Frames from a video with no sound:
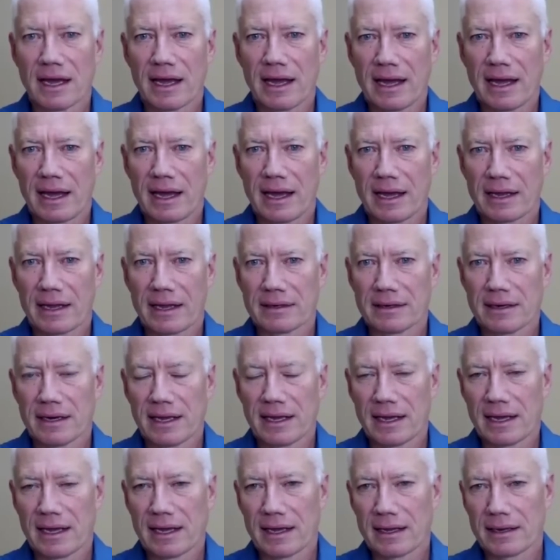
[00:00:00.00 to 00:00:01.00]
and,
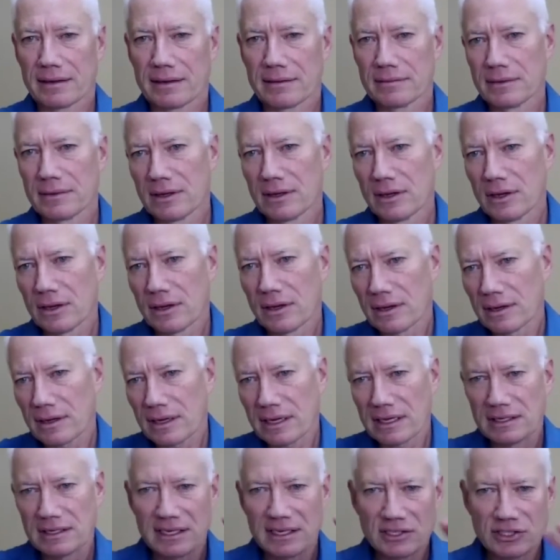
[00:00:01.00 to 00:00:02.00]
and
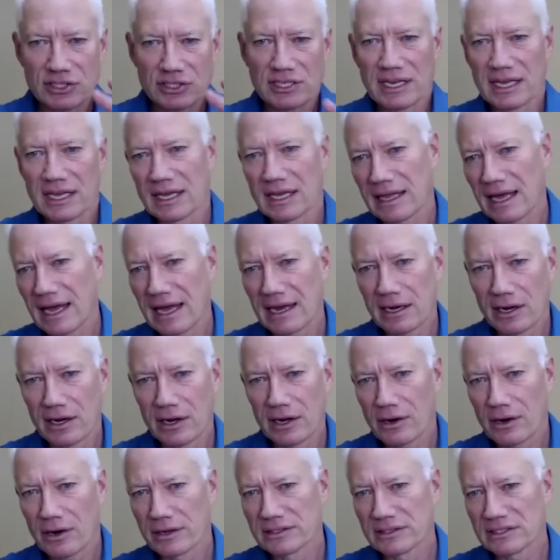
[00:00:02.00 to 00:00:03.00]
conditioning that
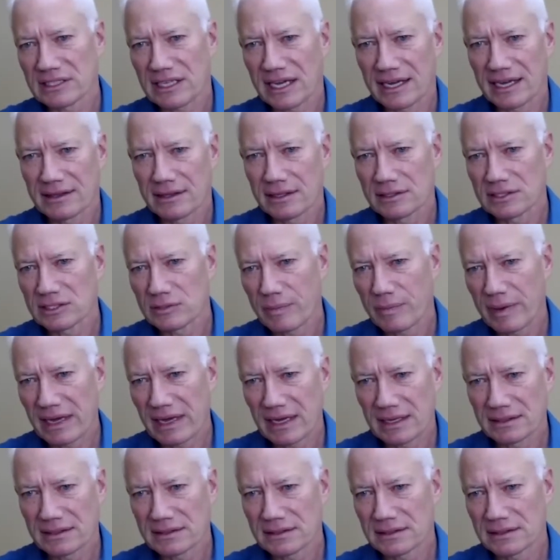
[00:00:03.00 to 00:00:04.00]
air inside the
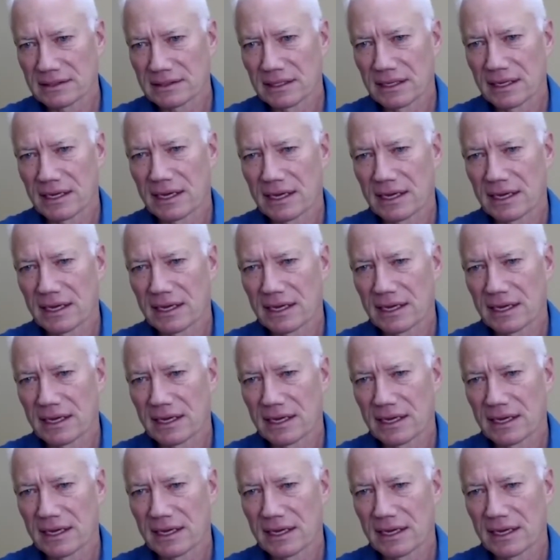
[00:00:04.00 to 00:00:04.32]
space.